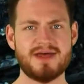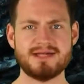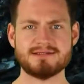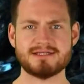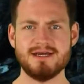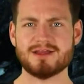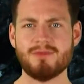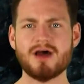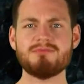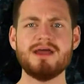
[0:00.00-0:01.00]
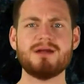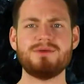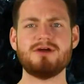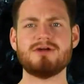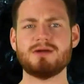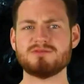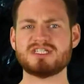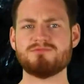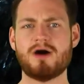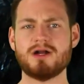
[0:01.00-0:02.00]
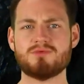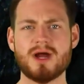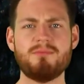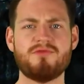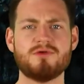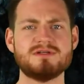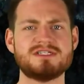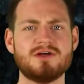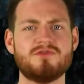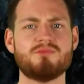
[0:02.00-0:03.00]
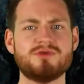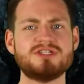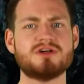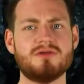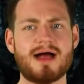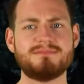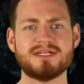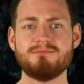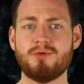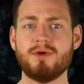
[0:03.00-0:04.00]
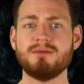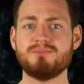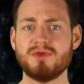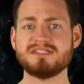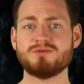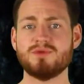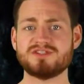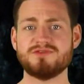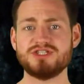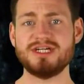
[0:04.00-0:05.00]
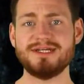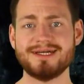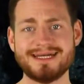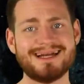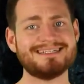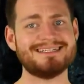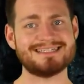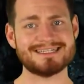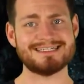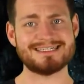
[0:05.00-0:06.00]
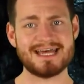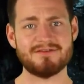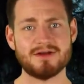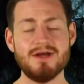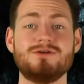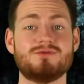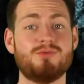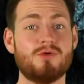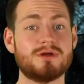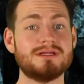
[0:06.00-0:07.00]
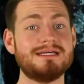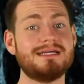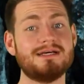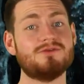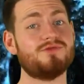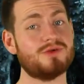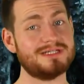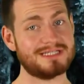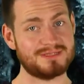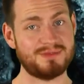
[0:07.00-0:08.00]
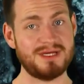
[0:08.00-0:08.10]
events. The Mothman appeared and was spotted right before the Silver Bridge collapse in Point Pleasant, West Virginia in 1967, which reportedly killed 46